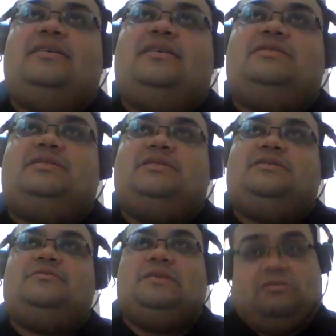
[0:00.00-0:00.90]

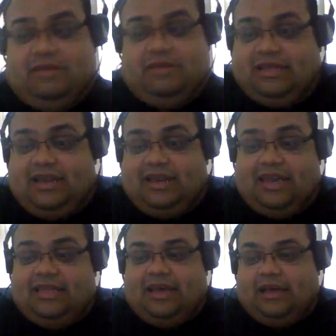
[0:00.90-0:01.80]
So we did it in
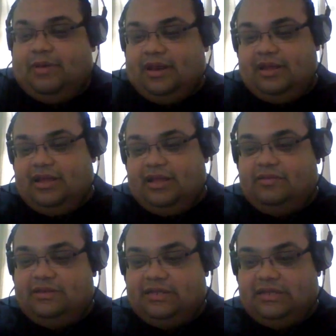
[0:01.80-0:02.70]
GitHub, and
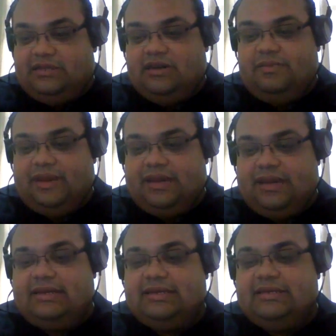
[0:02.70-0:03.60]
it was easier
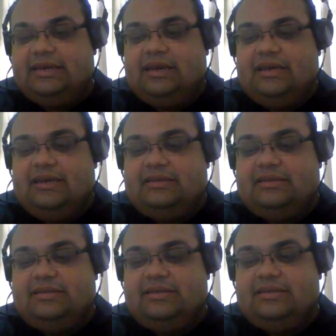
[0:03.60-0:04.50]
because
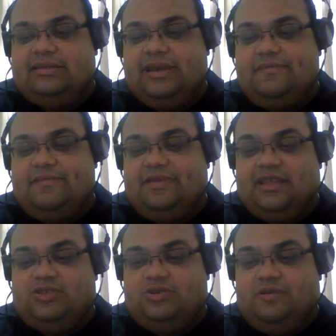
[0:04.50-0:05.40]
it's something
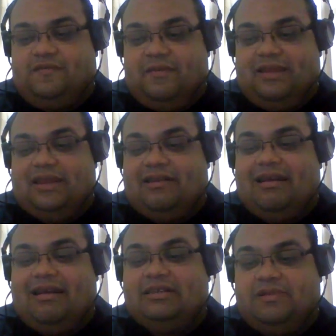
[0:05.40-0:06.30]
that you're
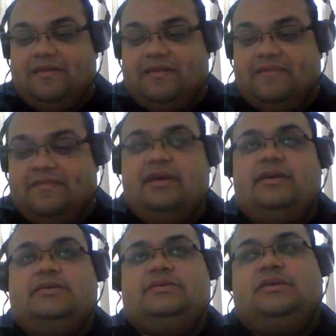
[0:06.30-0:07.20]
familiarized with.
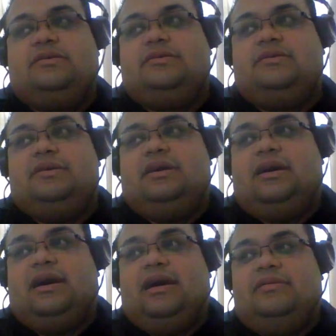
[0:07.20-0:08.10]
So
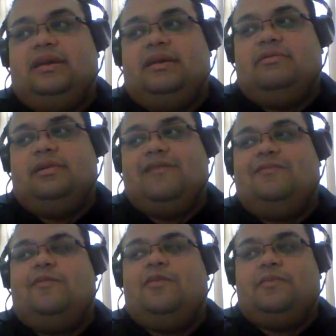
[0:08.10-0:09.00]
I think we'll
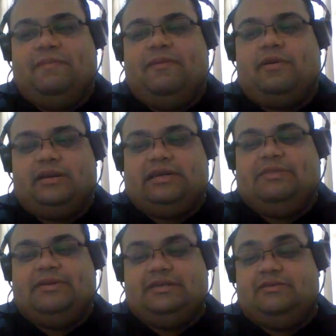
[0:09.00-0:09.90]
have more people
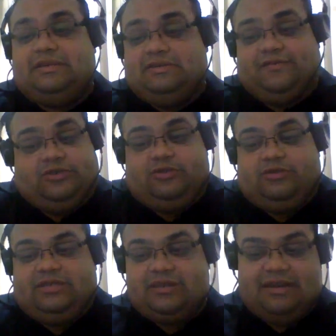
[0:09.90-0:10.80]
contributing to it. For sure,
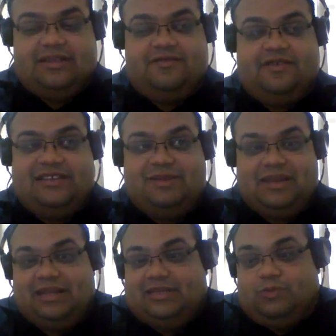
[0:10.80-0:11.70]
it's a great advancement,
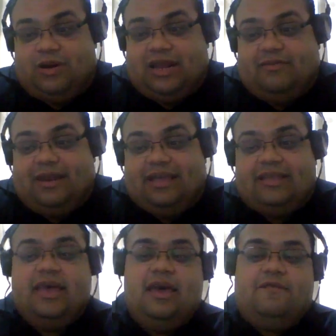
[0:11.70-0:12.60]
and it's working
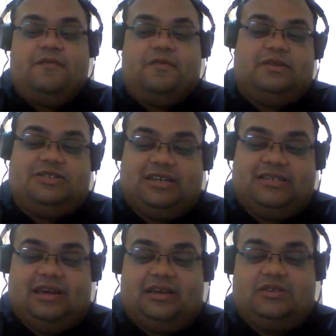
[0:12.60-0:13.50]
great for the
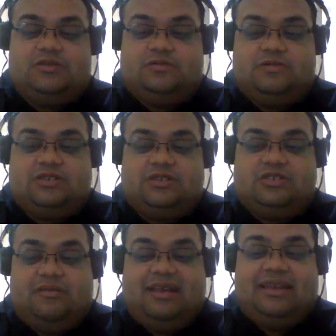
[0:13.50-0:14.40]
GSRs which
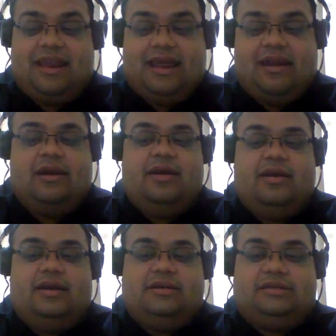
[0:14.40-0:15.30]
are already there.
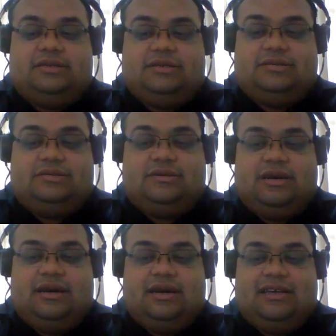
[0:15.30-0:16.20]

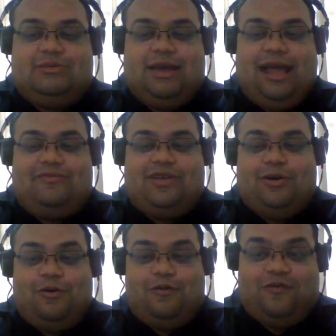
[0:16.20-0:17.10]
So as we have
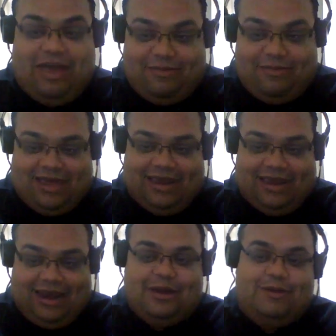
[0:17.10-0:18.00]
the whole family
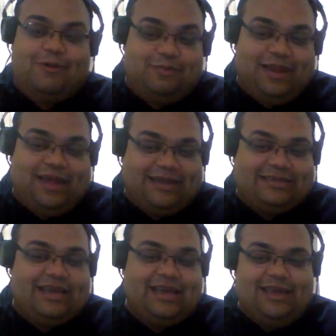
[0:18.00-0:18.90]
now in one
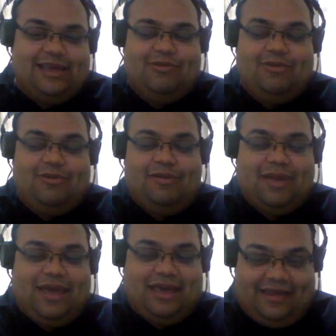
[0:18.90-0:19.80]
place, it will only
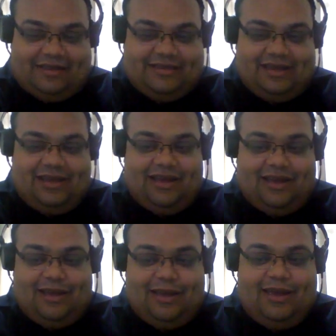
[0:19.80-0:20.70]
make things
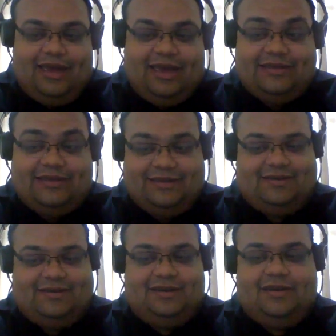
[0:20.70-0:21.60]

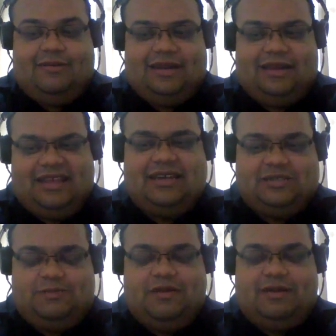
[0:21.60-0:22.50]
easier, you know, and the
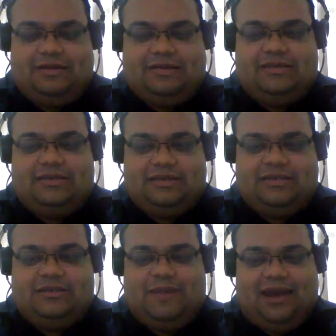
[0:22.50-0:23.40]
experience
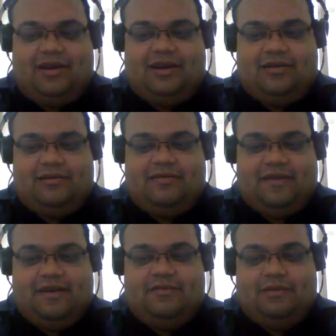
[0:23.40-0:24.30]
is better, you know,
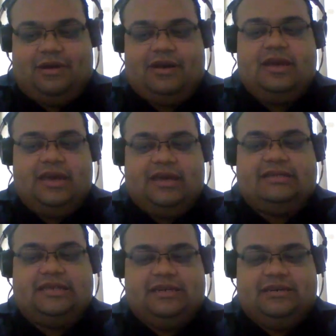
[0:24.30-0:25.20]
if everyone
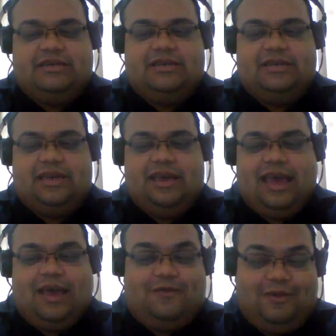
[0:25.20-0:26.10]
is using
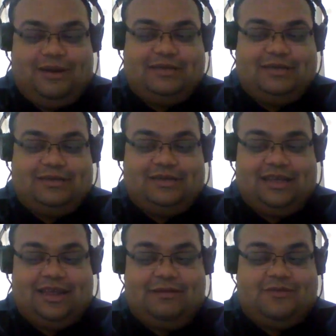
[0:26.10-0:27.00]

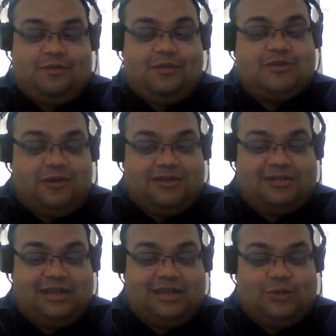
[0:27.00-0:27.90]
GitHub for most
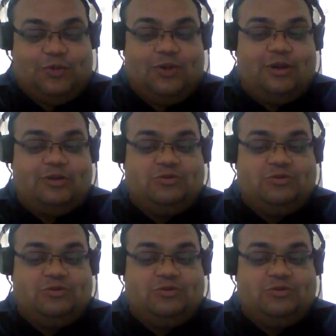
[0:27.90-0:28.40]
projects they do.